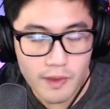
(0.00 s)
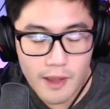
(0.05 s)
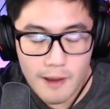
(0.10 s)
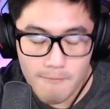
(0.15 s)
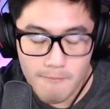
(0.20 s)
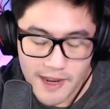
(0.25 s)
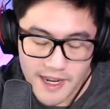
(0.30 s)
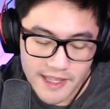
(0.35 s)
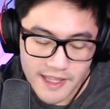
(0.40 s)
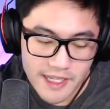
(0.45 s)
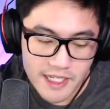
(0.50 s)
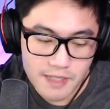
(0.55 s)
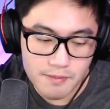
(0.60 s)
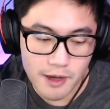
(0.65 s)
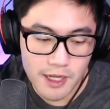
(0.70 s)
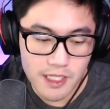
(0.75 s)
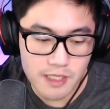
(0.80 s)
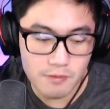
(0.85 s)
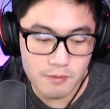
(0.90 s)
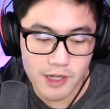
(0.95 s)
Anything's
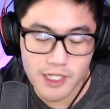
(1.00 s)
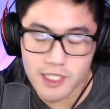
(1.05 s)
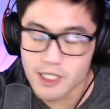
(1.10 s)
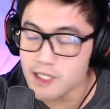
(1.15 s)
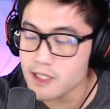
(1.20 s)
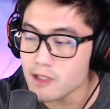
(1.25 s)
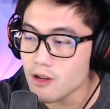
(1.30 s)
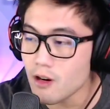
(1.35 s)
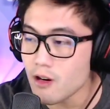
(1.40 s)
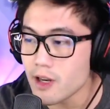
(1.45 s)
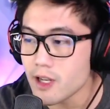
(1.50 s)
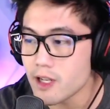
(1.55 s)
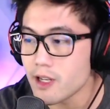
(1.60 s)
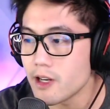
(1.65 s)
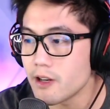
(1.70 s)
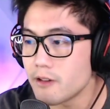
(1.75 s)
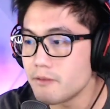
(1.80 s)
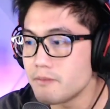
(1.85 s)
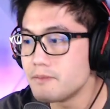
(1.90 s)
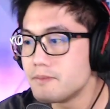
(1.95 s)
possible. I just started, you
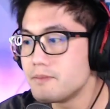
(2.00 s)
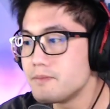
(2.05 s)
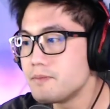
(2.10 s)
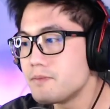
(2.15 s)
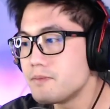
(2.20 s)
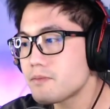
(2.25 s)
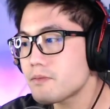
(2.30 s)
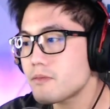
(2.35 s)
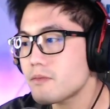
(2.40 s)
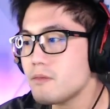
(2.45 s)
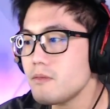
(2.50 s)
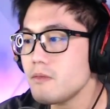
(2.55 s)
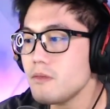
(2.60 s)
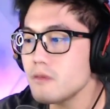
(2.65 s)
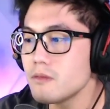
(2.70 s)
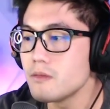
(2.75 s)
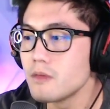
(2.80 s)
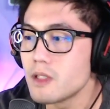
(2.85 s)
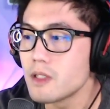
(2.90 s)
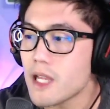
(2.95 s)
know.
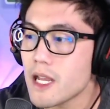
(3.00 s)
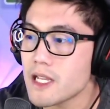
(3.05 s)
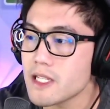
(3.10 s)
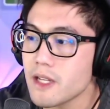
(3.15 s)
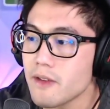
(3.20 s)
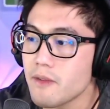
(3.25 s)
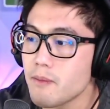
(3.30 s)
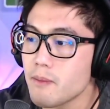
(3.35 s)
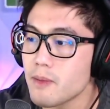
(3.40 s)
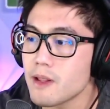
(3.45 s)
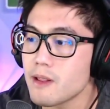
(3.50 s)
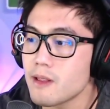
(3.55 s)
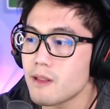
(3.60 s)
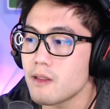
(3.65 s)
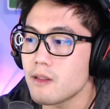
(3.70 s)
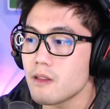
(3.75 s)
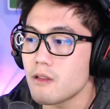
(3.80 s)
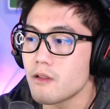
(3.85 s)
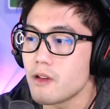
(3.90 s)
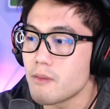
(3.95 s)
It hasn't even been
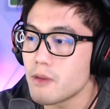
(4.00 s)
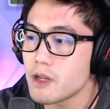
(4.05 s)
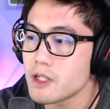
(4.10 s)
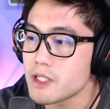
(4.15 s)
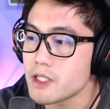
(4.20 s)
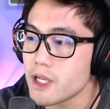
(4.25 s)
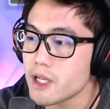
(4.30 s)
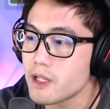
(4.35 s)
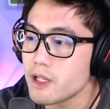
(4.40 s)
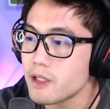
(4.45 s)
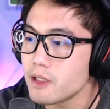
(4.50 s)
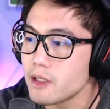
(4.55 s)
3 months yet.